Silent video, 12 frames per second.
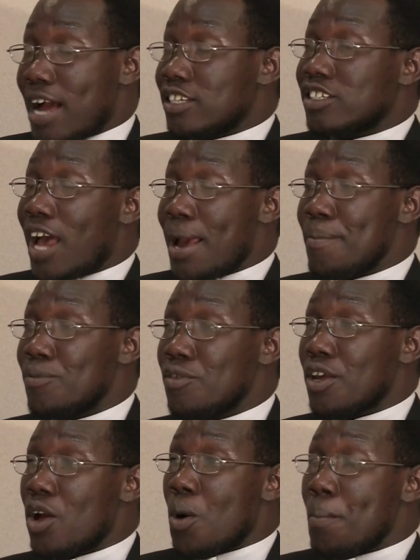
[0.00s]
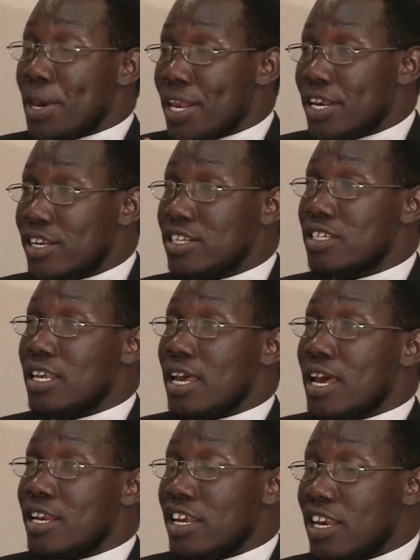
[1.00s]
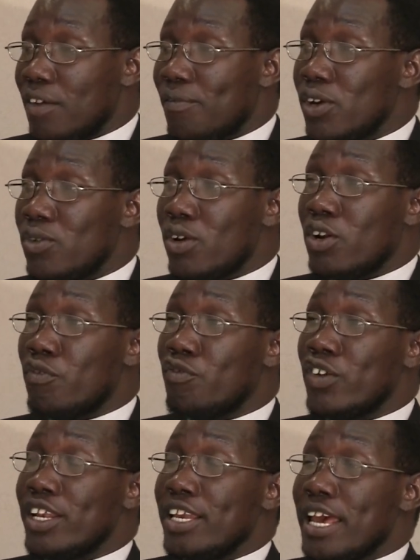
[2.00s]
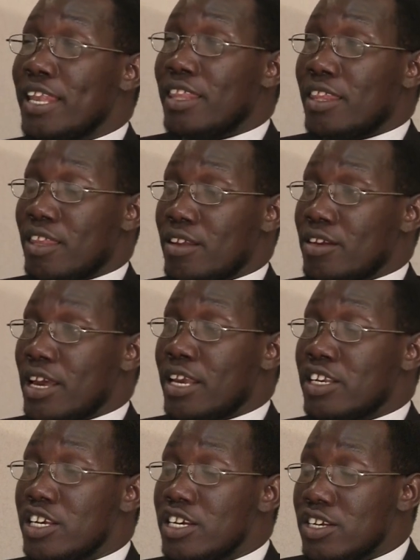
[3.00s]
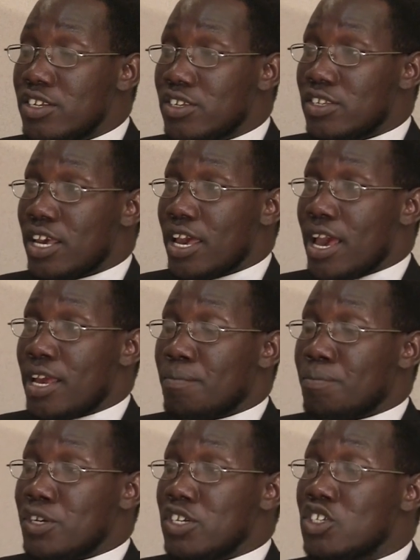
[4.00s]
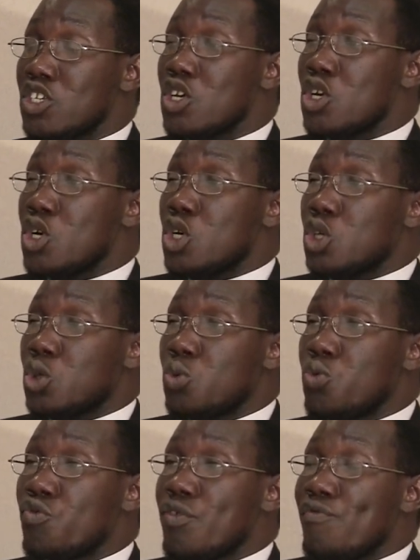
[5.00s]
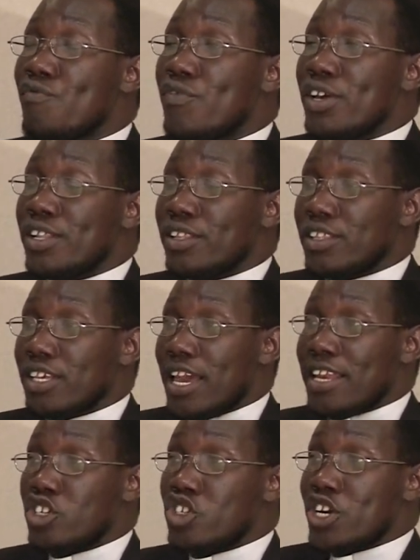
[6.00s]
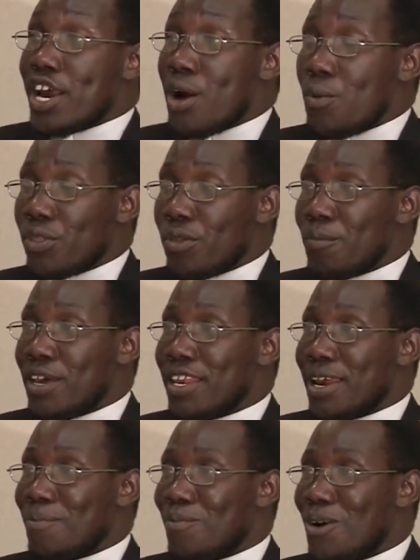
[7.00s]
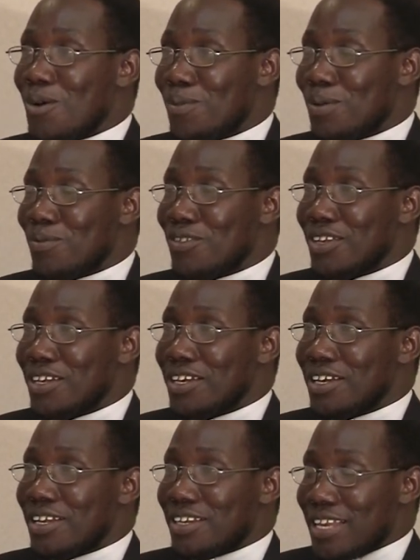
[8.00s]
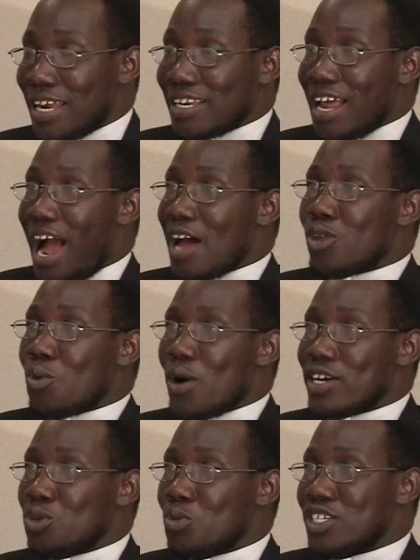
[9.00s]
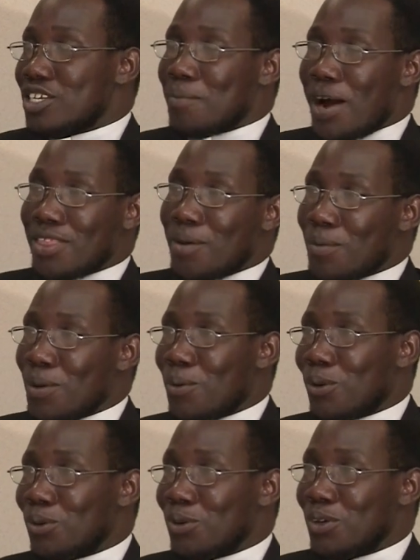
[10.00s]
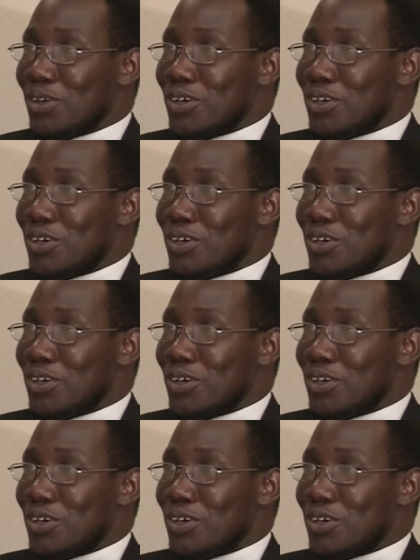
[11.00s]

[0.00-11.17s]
at times communities and individuals feel at, at ease, at peace to reveal and share with me their problems that otherwise with some other people